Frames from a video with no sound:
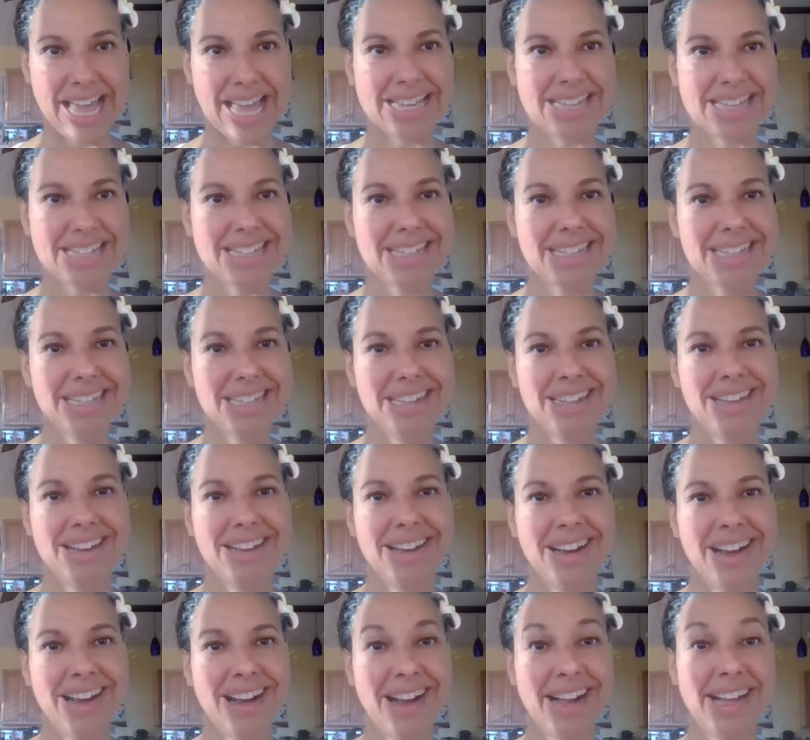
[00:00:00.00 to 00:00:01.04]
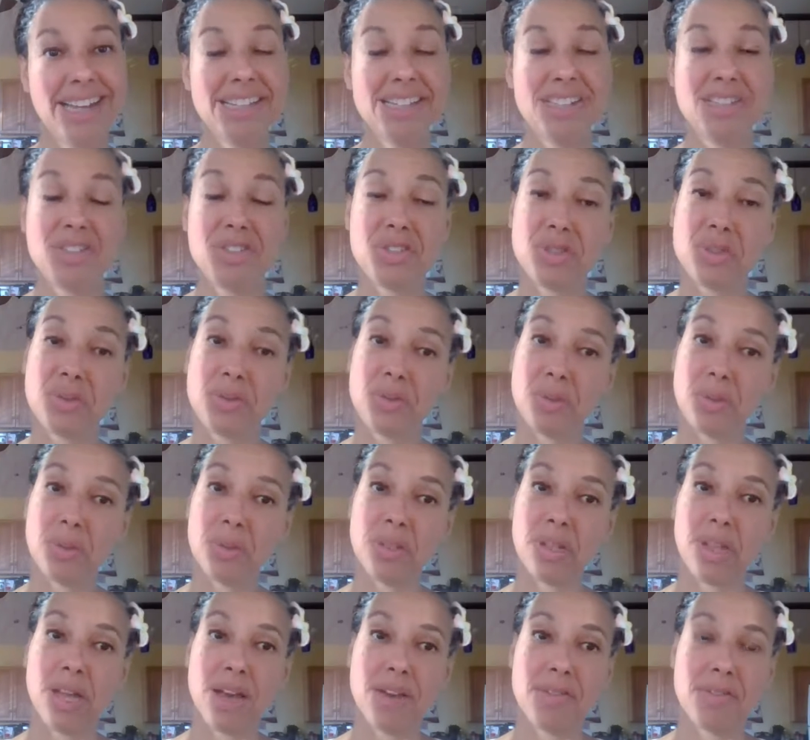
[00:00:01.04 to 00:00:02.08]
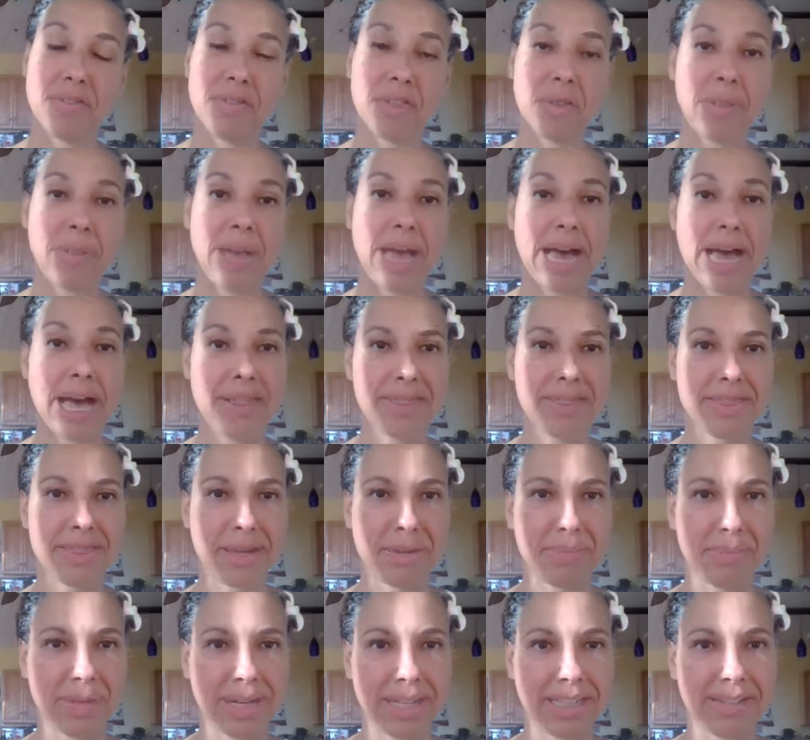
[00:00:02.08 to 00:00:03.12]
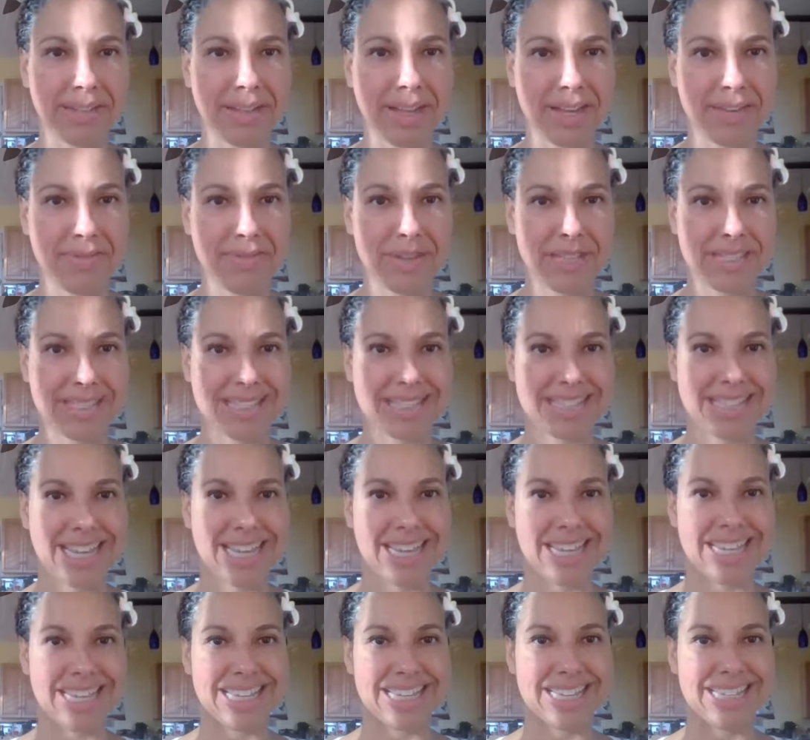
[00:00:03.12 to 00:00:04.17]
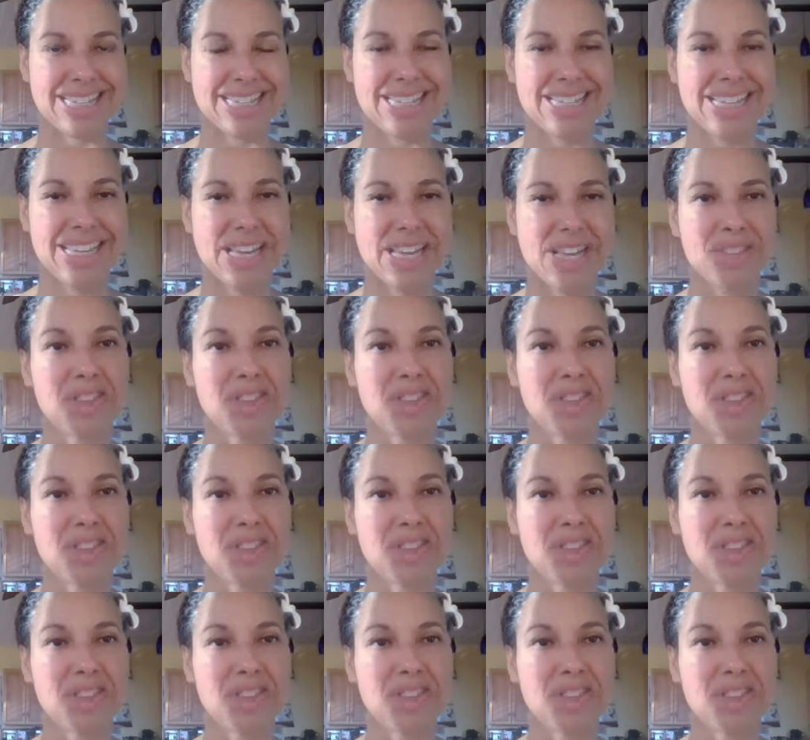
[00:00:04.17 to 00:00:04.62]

And I do love the path that my life has taken,